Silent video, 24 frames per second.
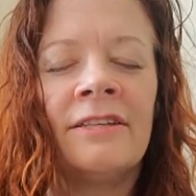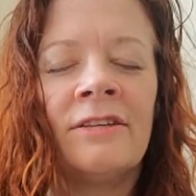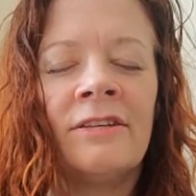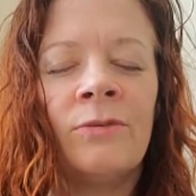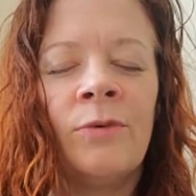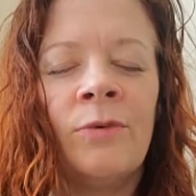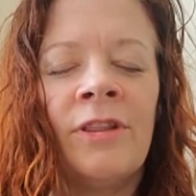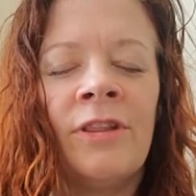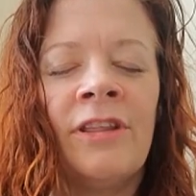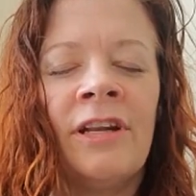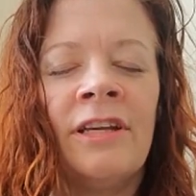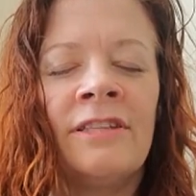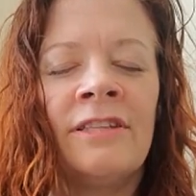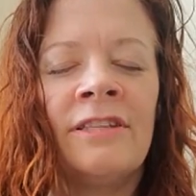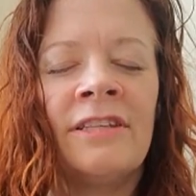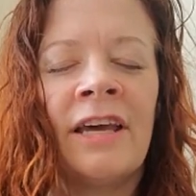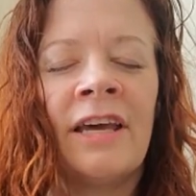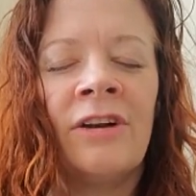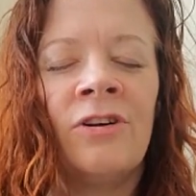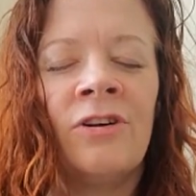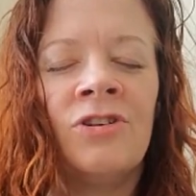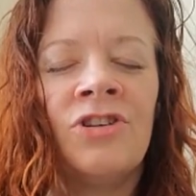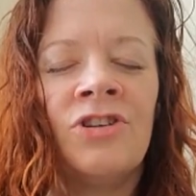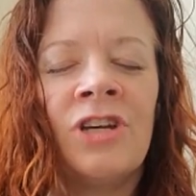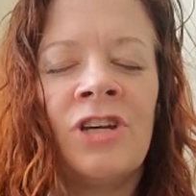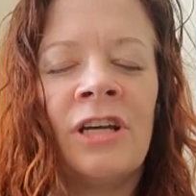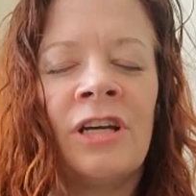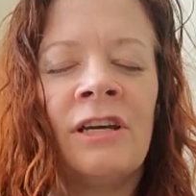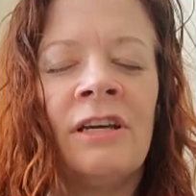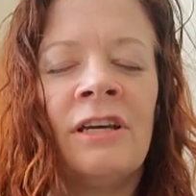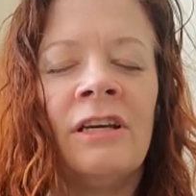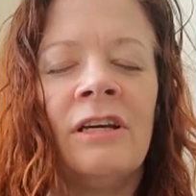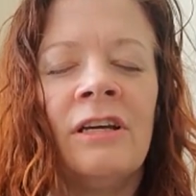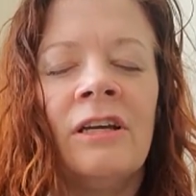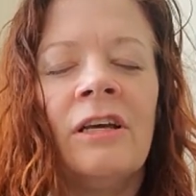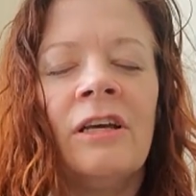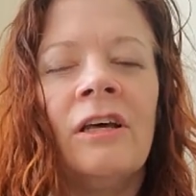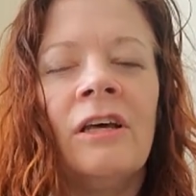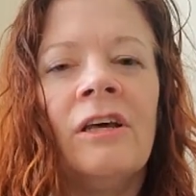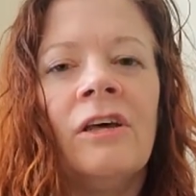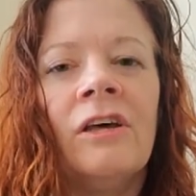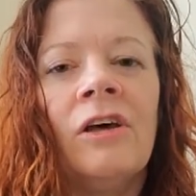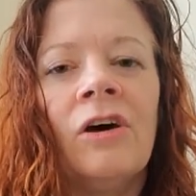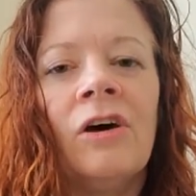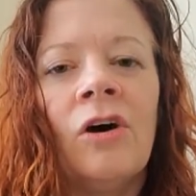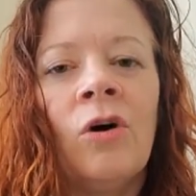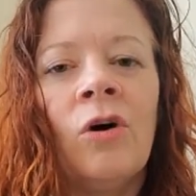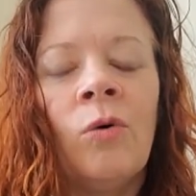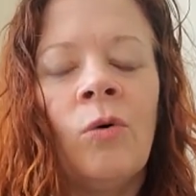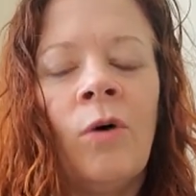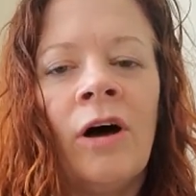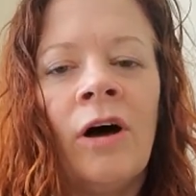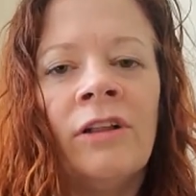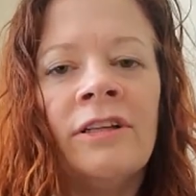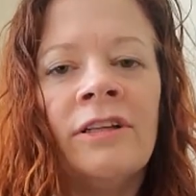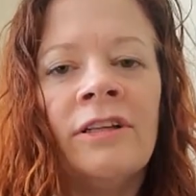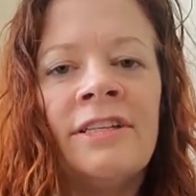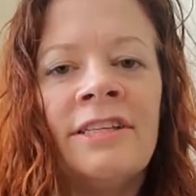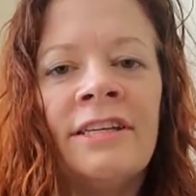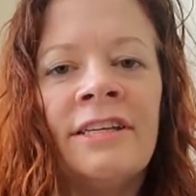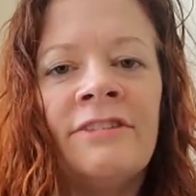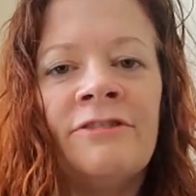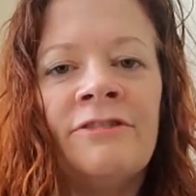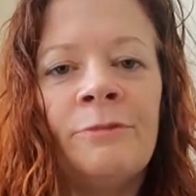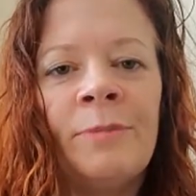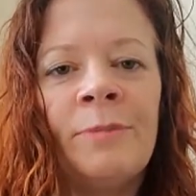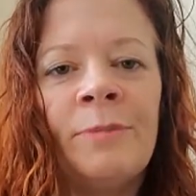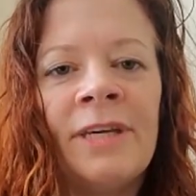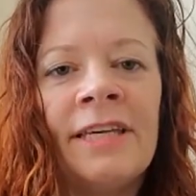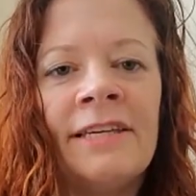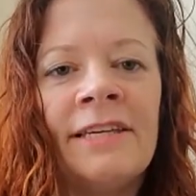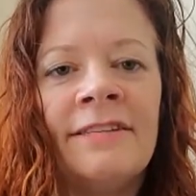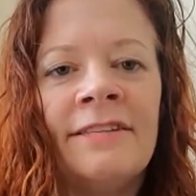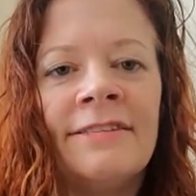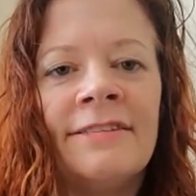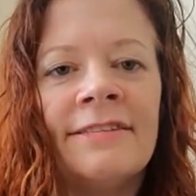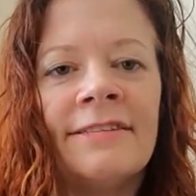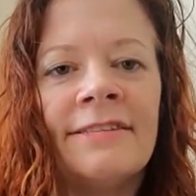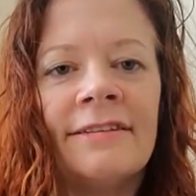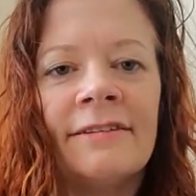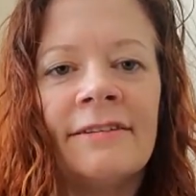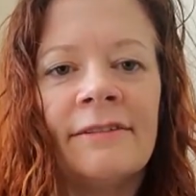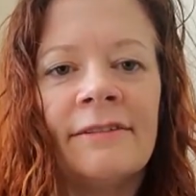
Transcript: within its energy, the quality of peace,